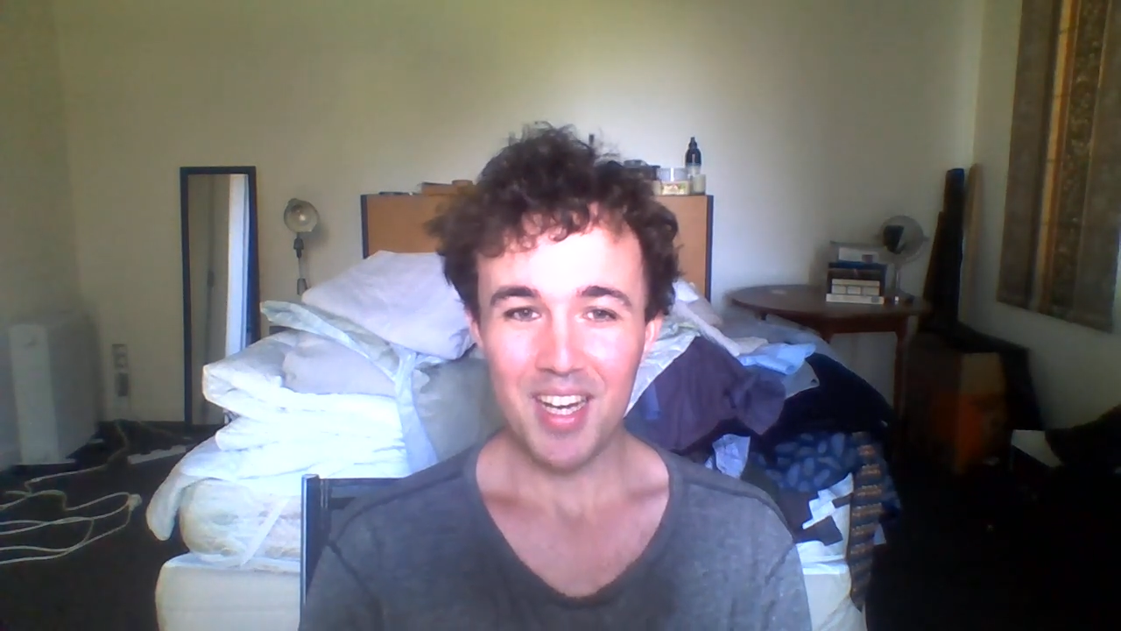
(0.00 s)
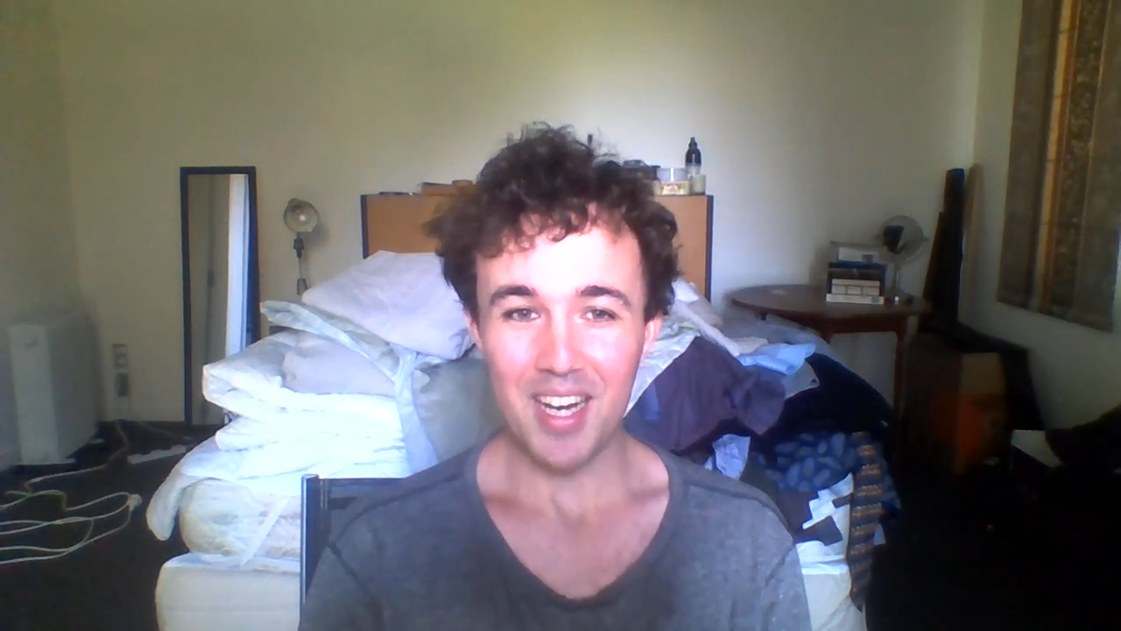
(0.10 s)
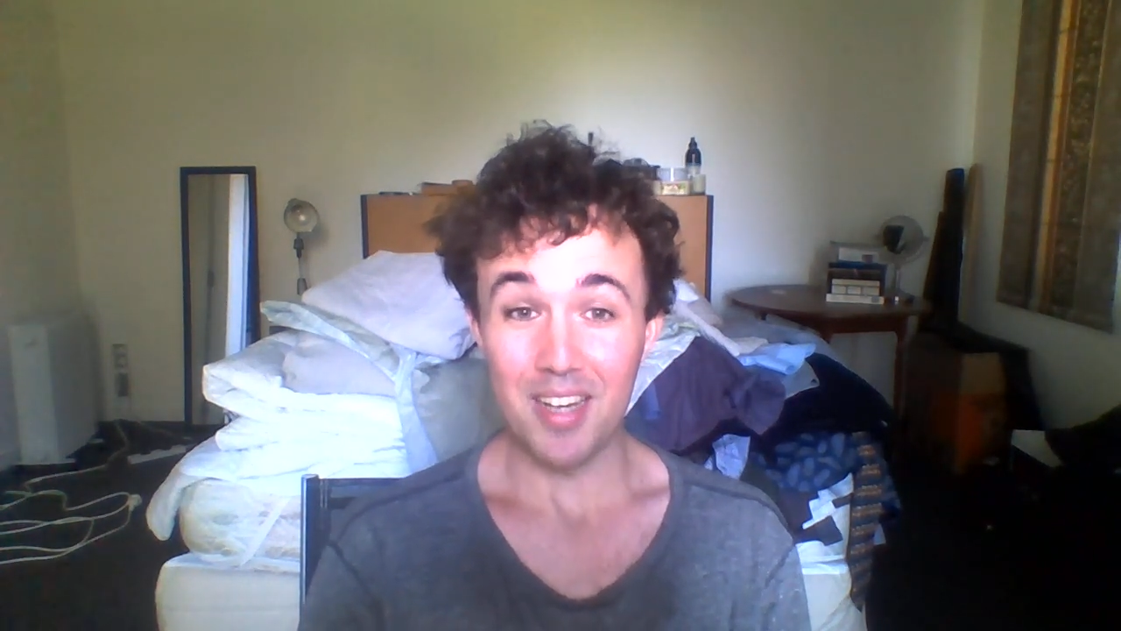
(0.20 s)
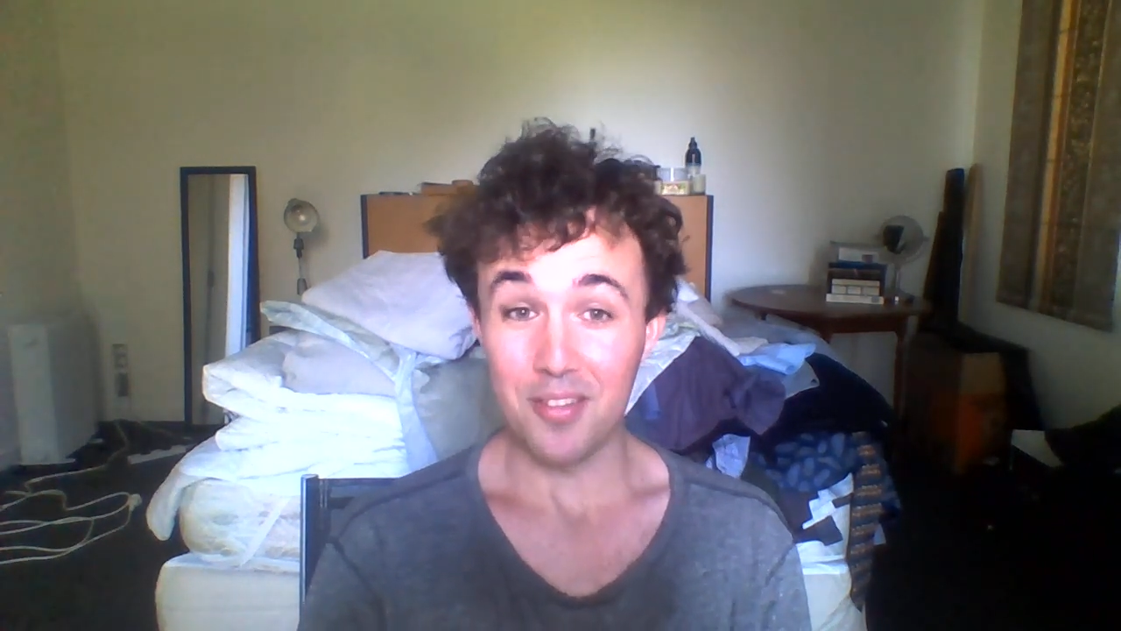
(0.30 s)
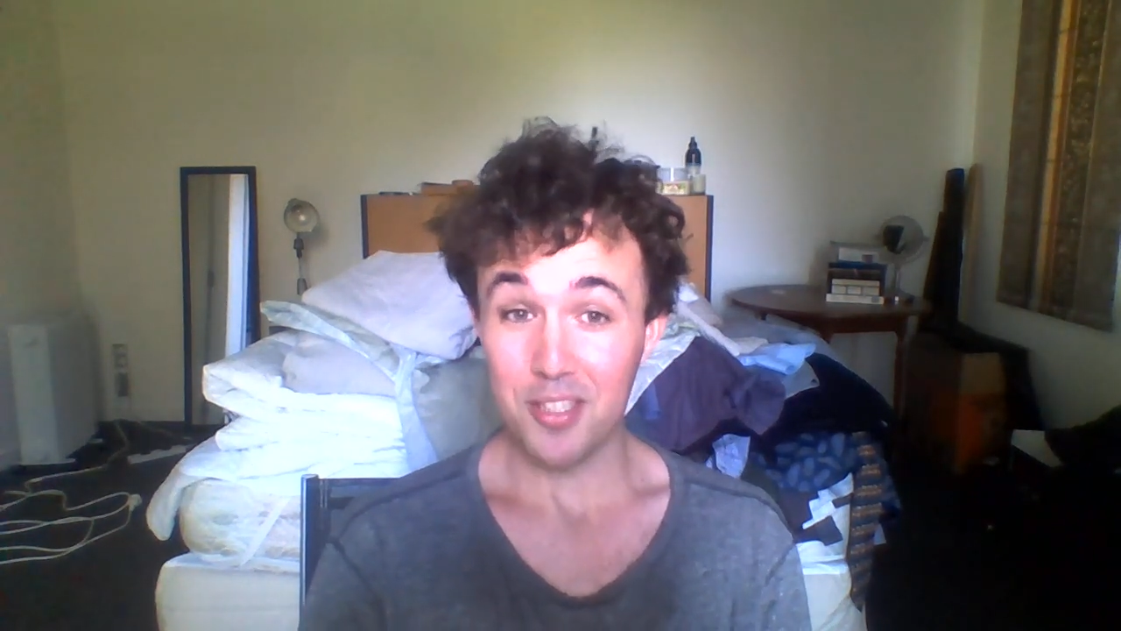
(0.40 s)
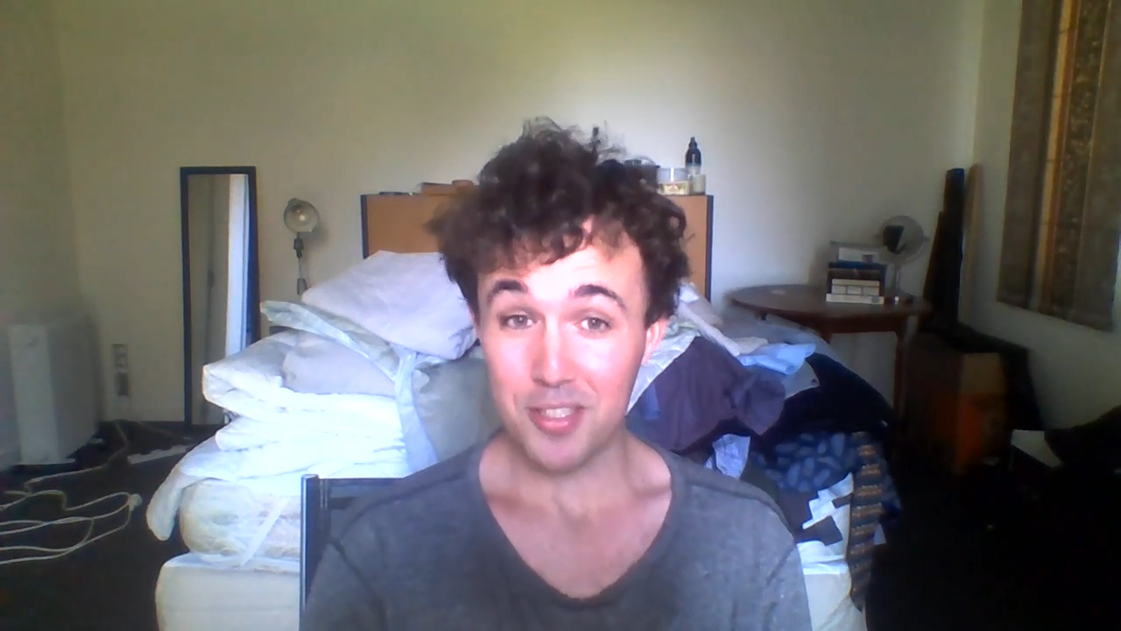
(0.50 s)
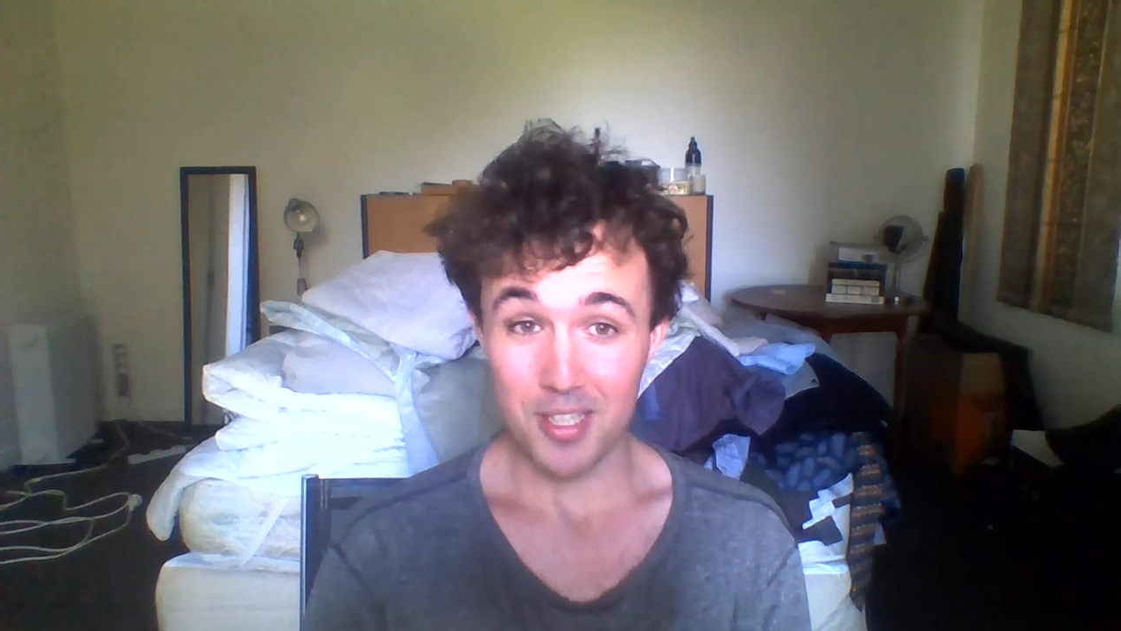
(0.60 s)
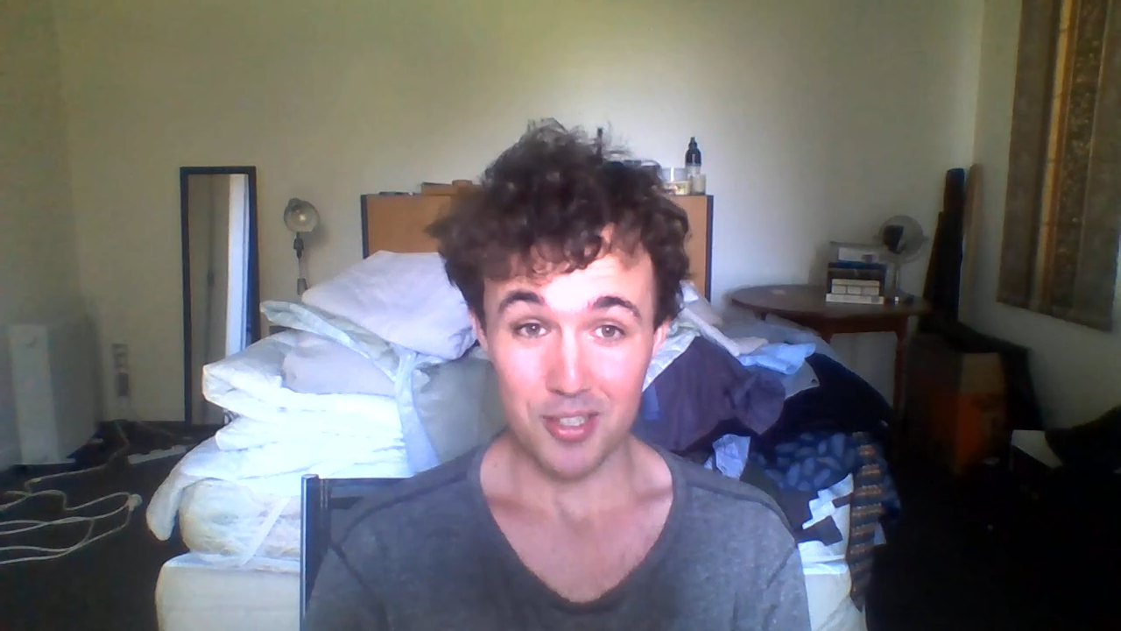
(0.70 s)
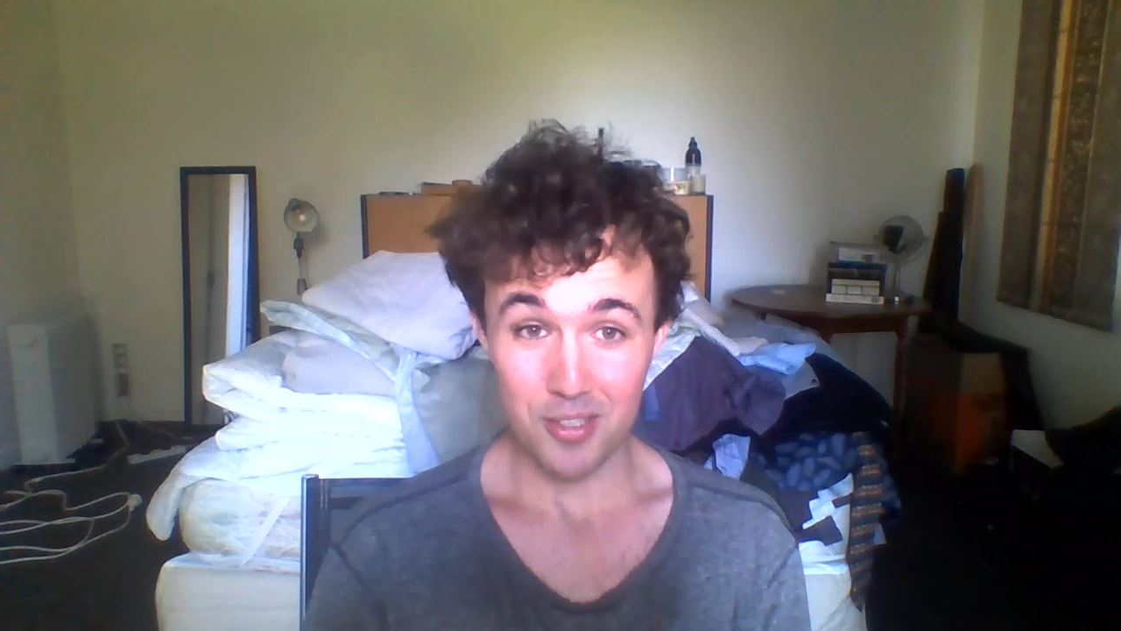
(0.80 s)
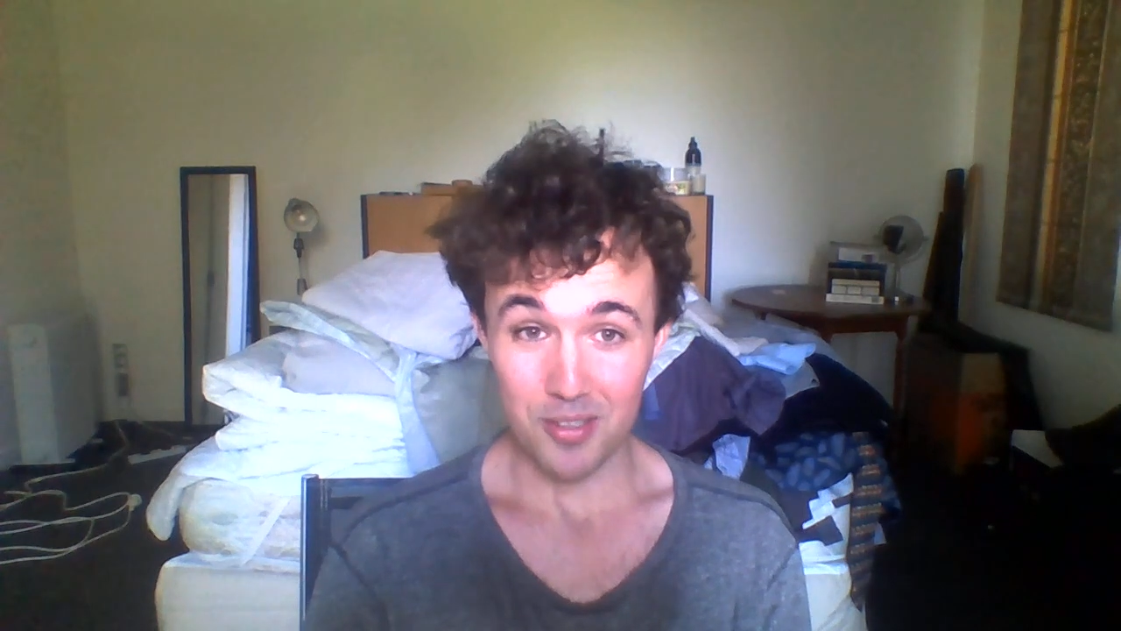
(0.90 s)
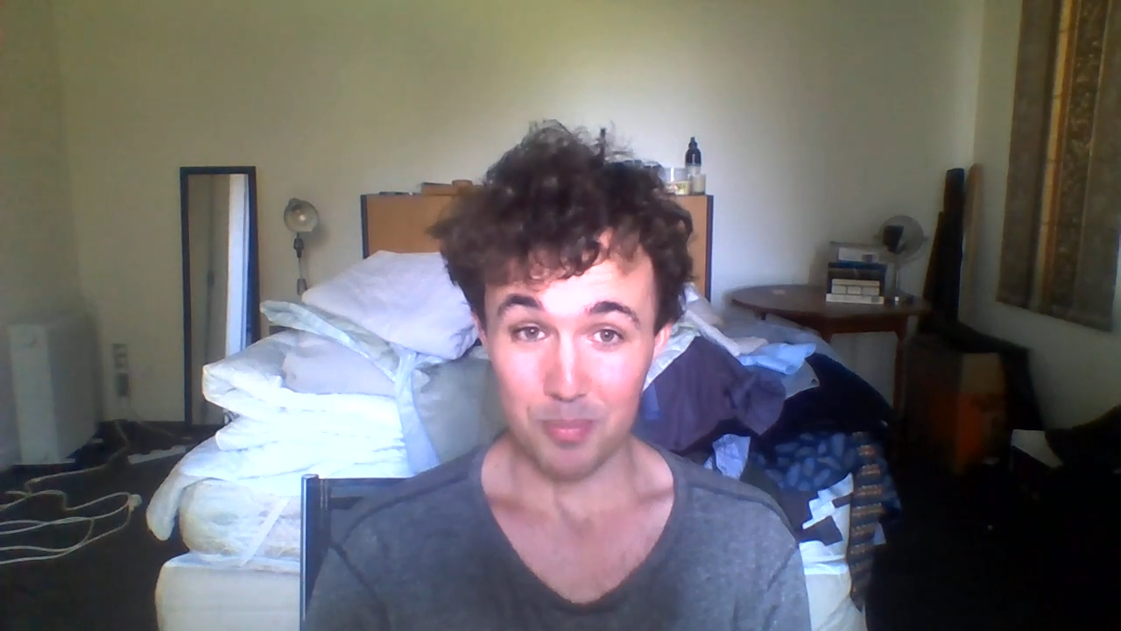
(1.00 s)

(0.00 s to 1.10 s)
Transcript: Uh, and this section